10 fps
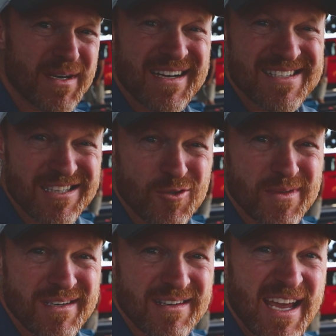But it is a little
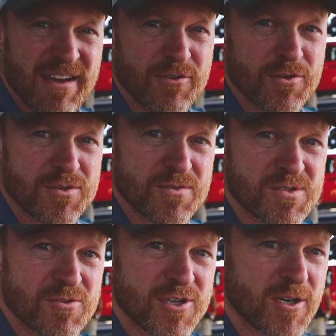bit heavier too,
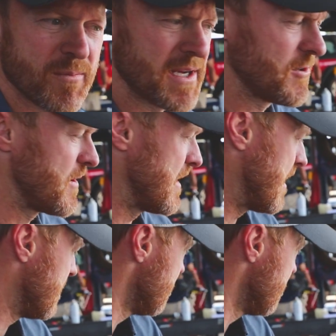so check your payload on that.